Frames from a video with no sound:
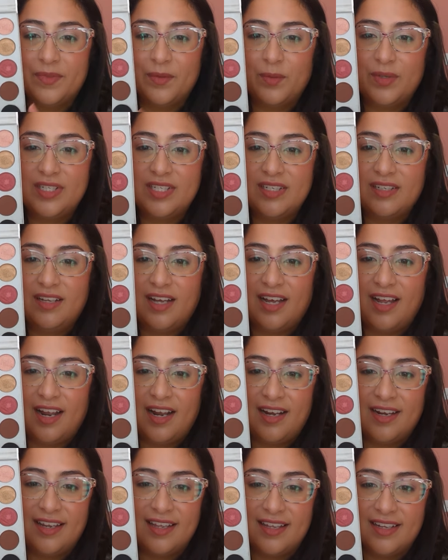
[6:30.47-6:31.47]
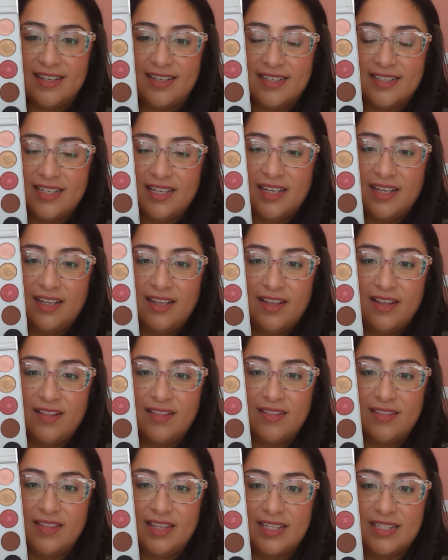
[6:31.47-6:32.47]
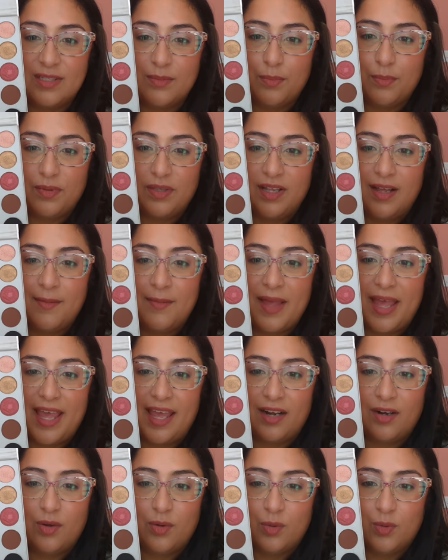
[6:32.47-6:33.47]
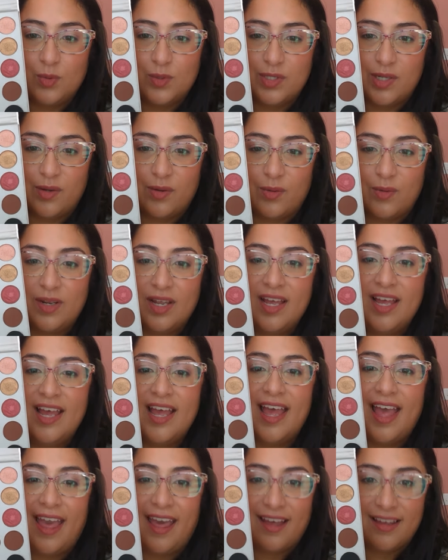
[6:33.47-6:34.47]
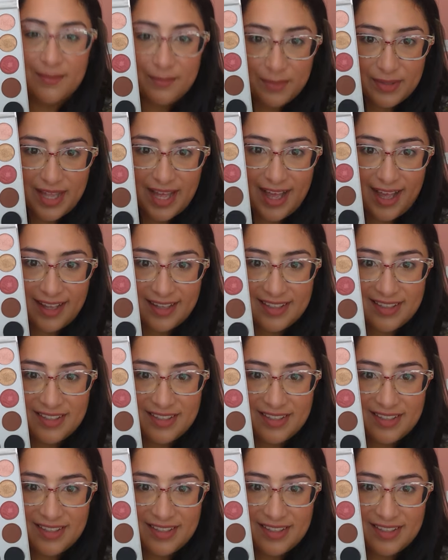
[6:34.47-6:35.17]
We did not need this plum and cool tone and black,